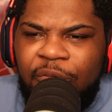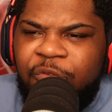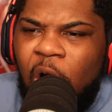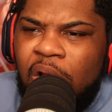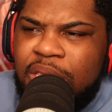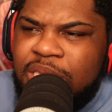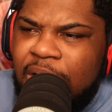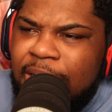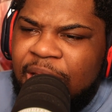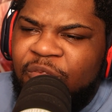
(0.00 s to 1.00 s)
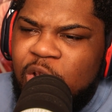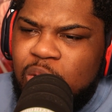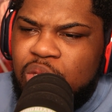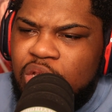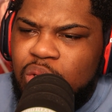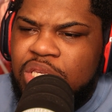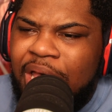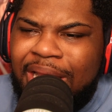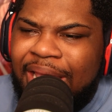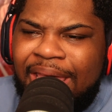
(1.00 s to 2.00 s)
far in Sonic Adventure 2,
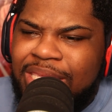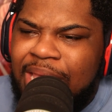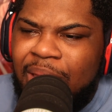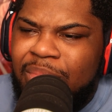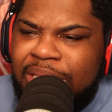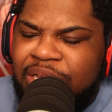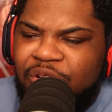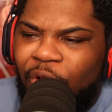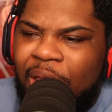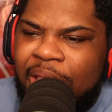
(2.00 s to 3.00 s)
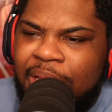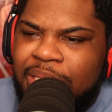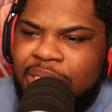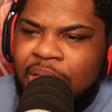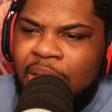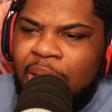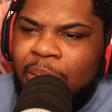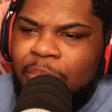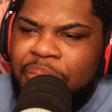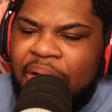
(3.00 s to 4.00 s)
Sonic has not mentioned rings.
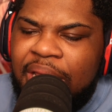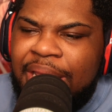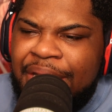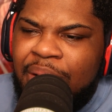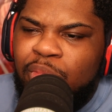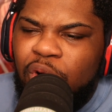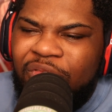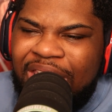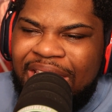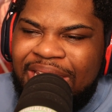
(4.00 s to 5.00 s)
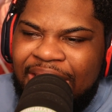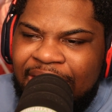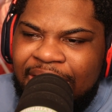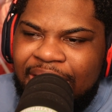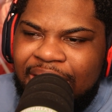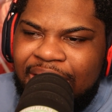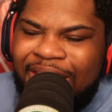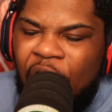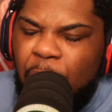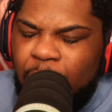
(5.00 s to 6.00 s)
But in the movie he did, and
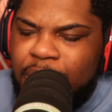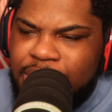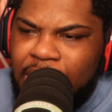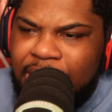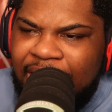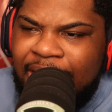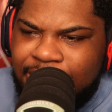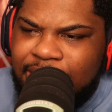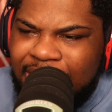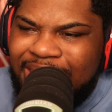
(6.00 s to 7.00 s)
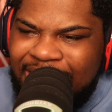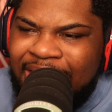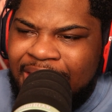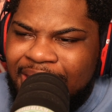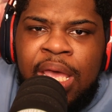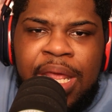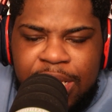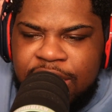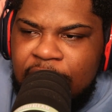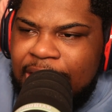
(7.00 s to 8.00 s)
I remember in Sonic X he did, and the
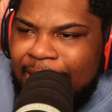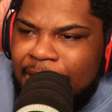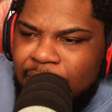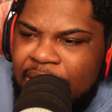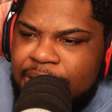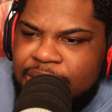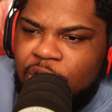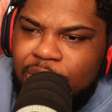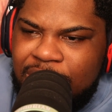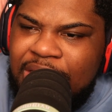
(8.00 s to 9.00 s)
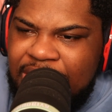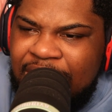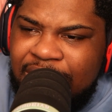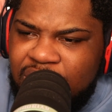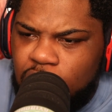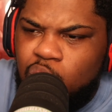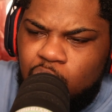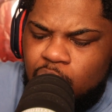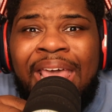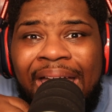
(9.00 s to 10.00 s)
Sonic animated series he did
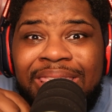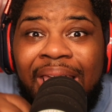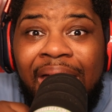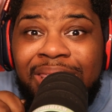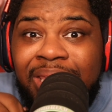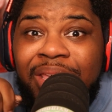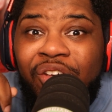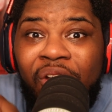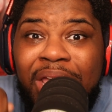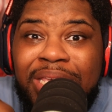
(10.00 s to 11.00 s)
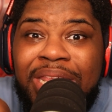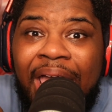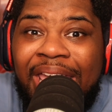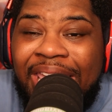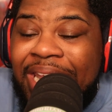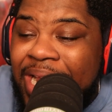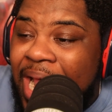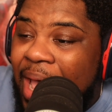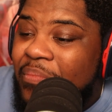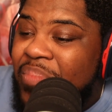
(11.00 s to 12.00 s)
too. That's actually crazy that he did
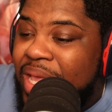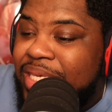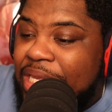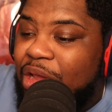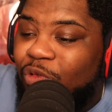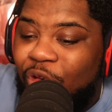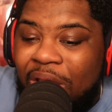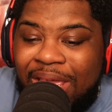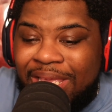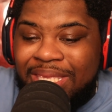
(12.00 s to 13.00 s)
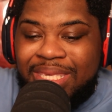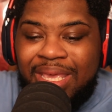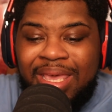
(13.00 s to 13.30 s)
not mention the rings